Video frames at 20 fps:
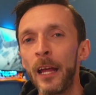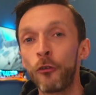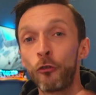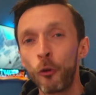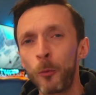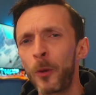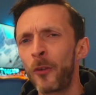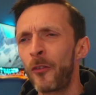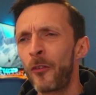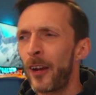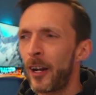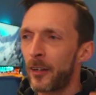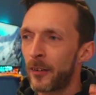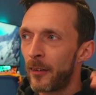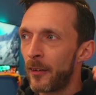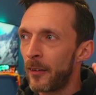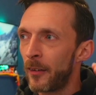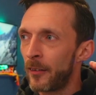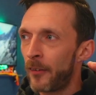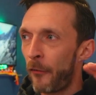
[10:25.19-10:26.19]
Super
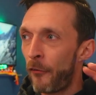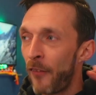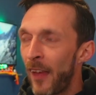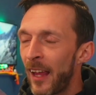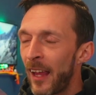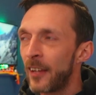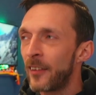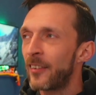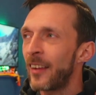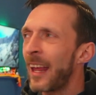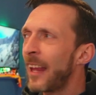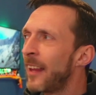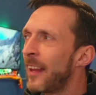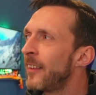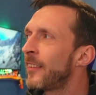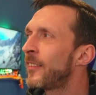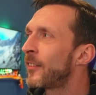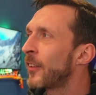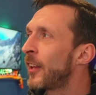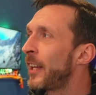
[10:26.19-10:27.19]
rare defense
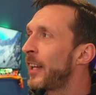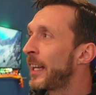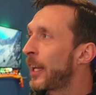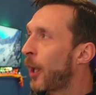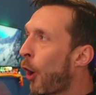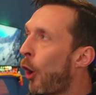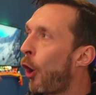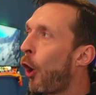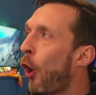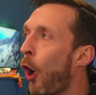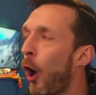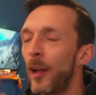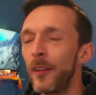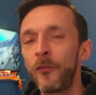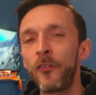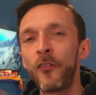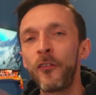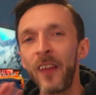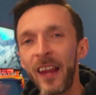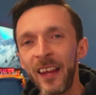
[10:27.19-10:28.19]
is got a lot
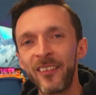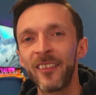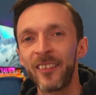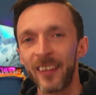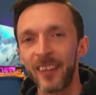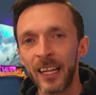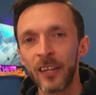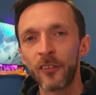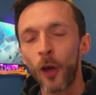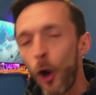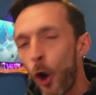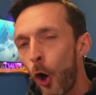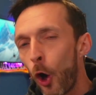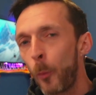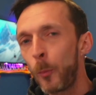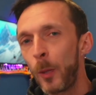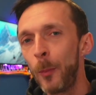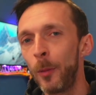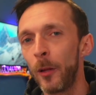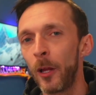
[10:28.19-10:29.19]
of faces in it. It's got a lot
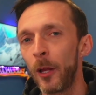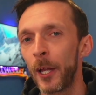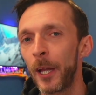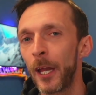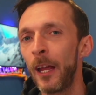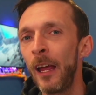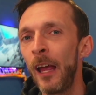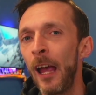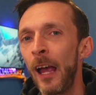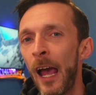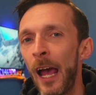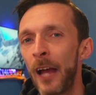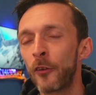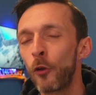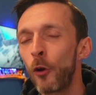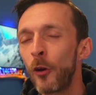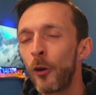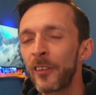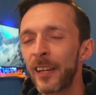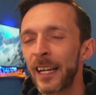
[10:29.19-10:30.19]
of people in it. And as
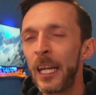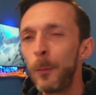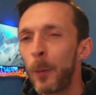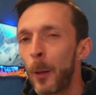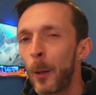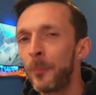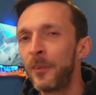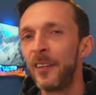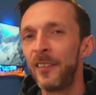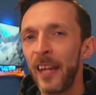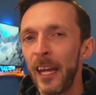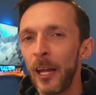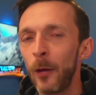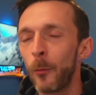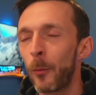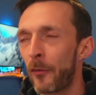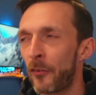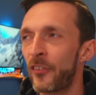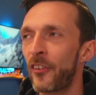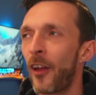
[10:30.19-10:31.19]
long as I keep up to date
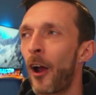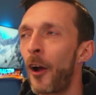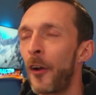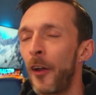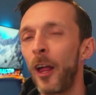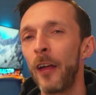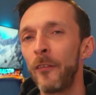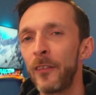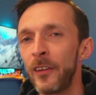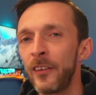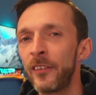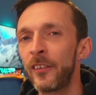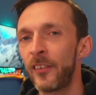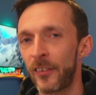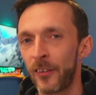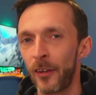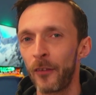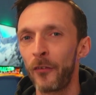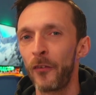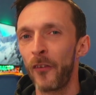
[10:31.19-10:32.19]
with starting 11s and
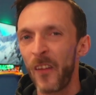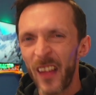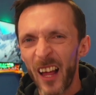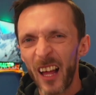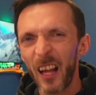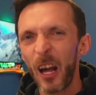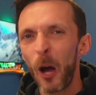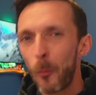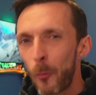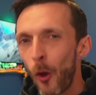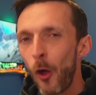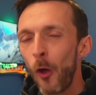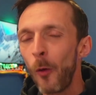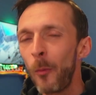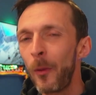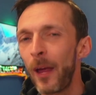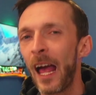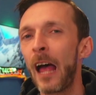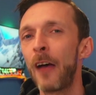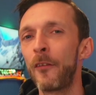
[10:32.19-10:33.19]
stuff like that, I'll
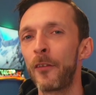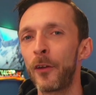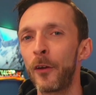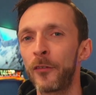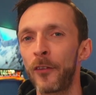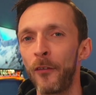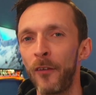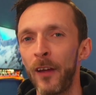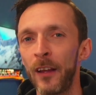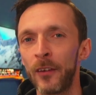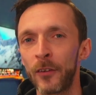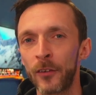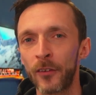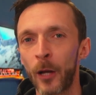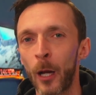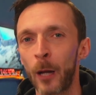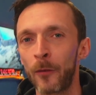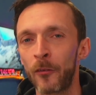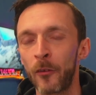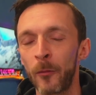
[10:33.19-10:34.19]
probably have enough defenders to
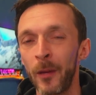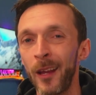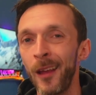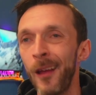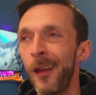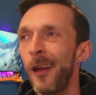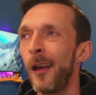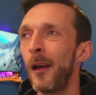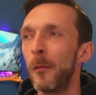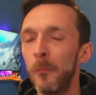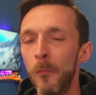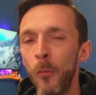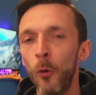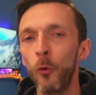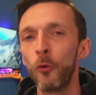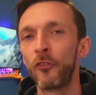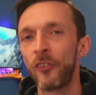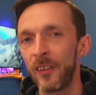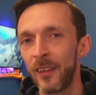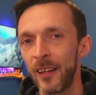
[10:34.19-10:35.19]
cover me
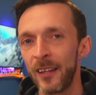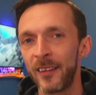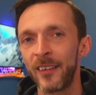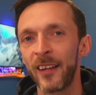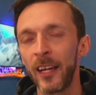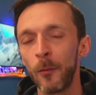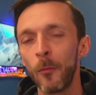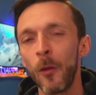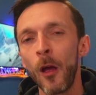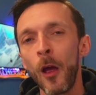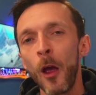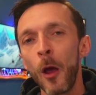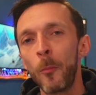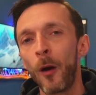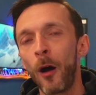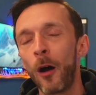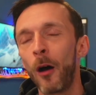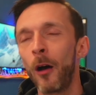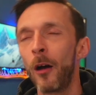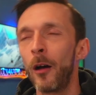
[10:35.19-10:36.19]
most of the time.
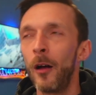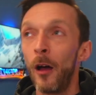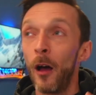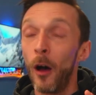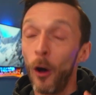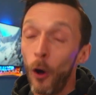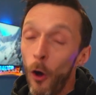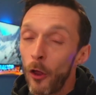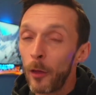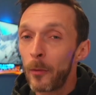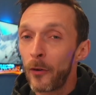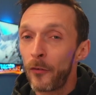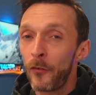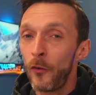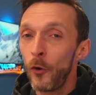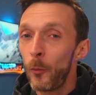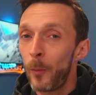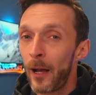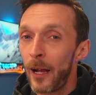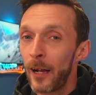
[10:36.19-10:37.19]
But a lot of them are
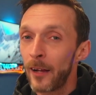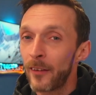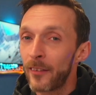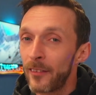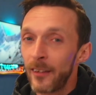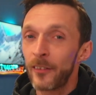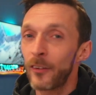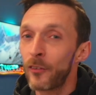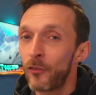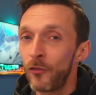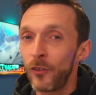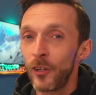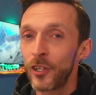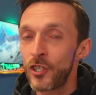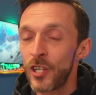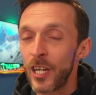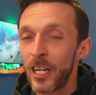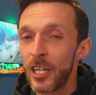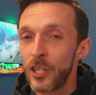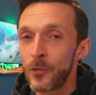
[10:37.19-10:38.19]
fullbacks, and that doesn't really
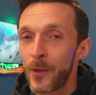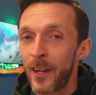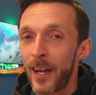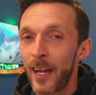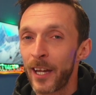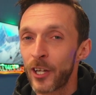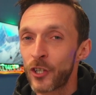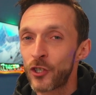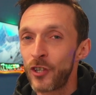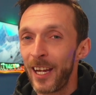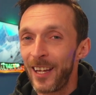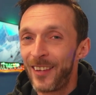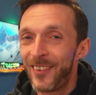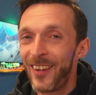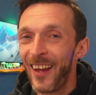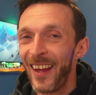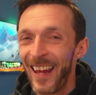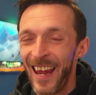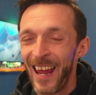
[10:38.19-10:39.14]
change with the next trade.